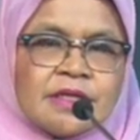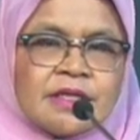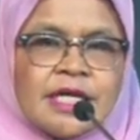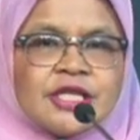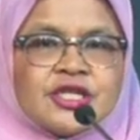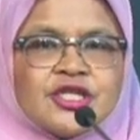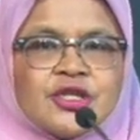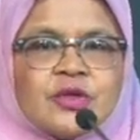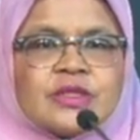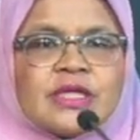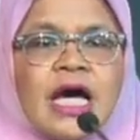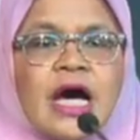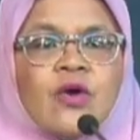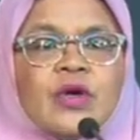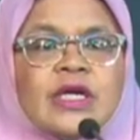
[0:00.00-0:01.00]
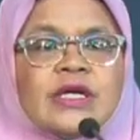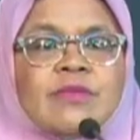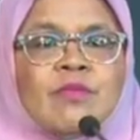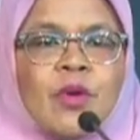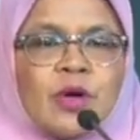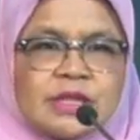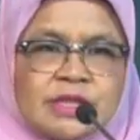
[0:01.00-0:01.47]
That shows how
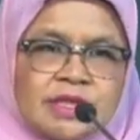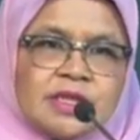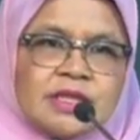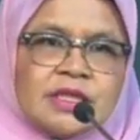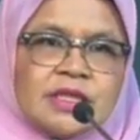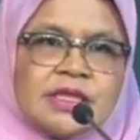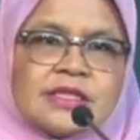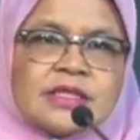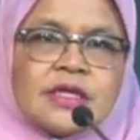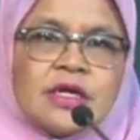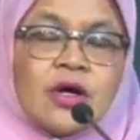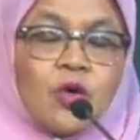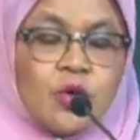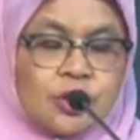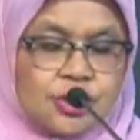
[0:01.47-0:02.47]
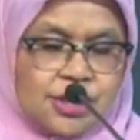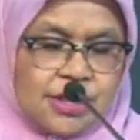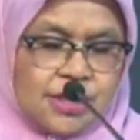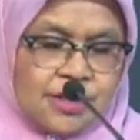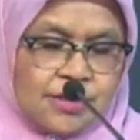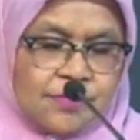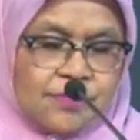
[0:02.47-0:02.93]
important is
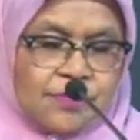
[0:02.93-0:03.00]
ocean.